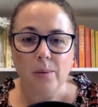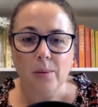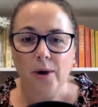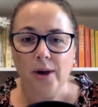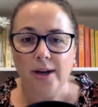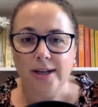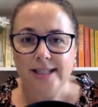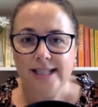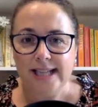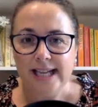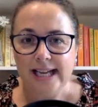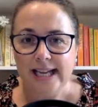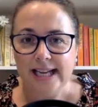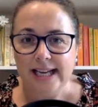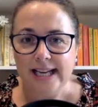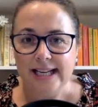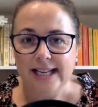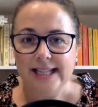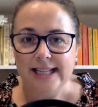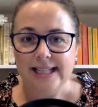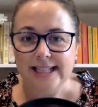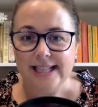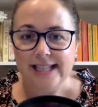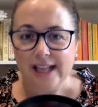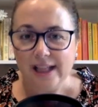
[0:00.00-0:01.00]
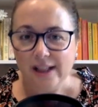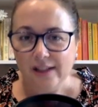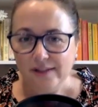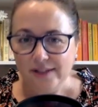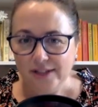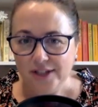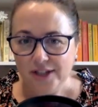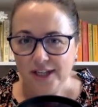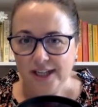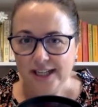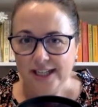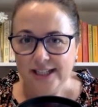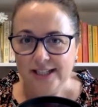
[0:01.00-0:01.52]
I worked in the
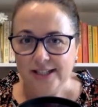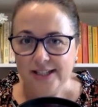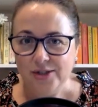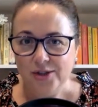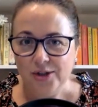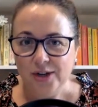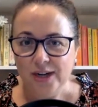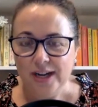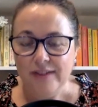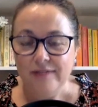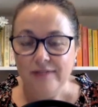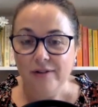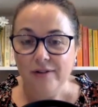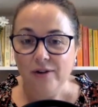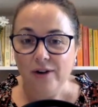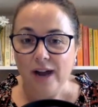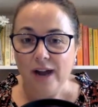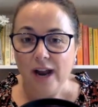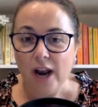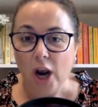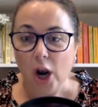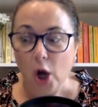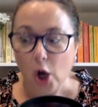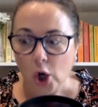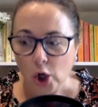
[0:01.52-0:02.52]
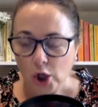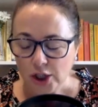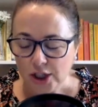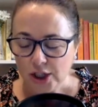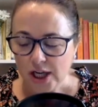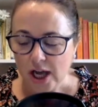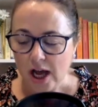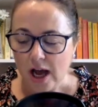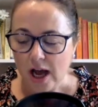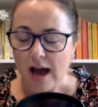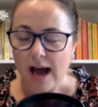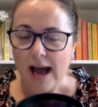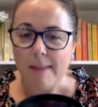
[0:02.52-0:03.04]
television industry for a long
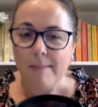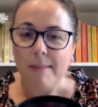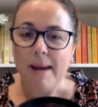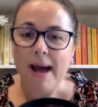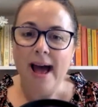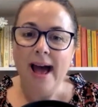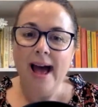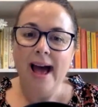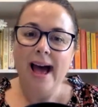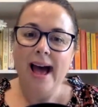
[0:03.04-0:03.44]
time,